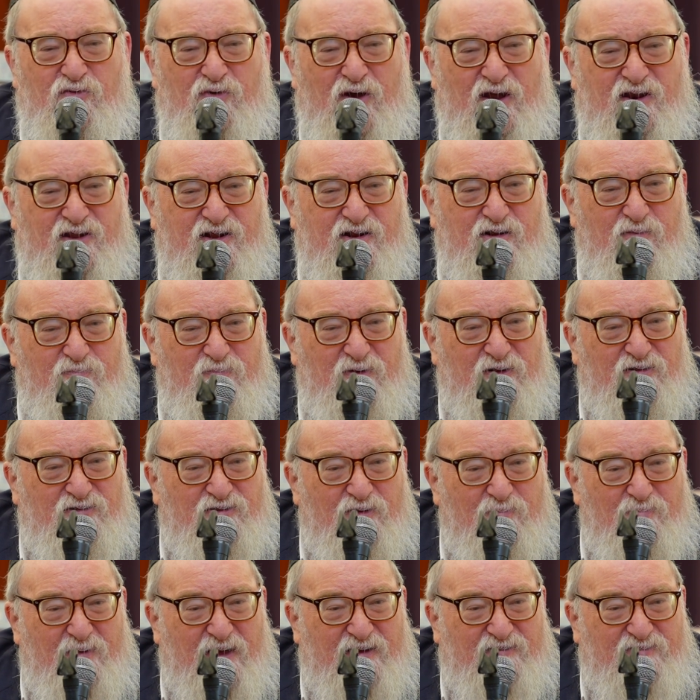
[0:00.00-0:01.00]
ready to build
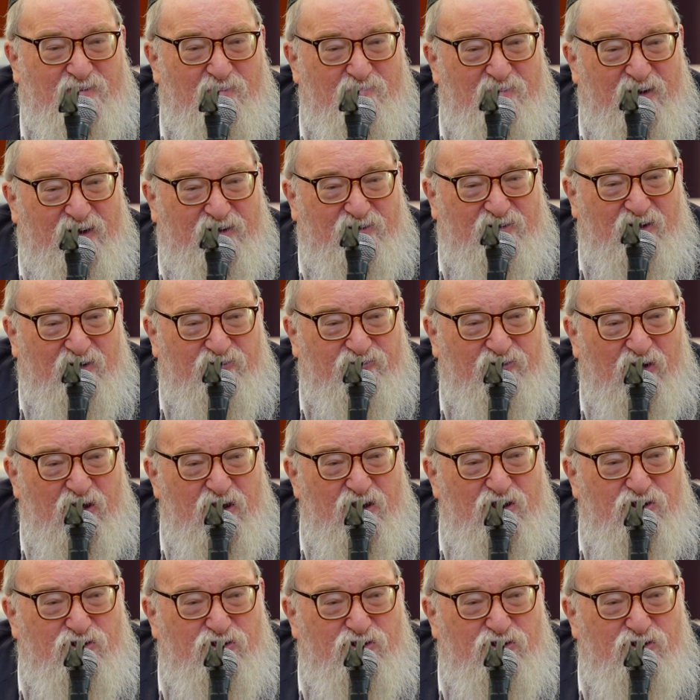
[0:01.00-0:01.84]
a Beis HaMikdash.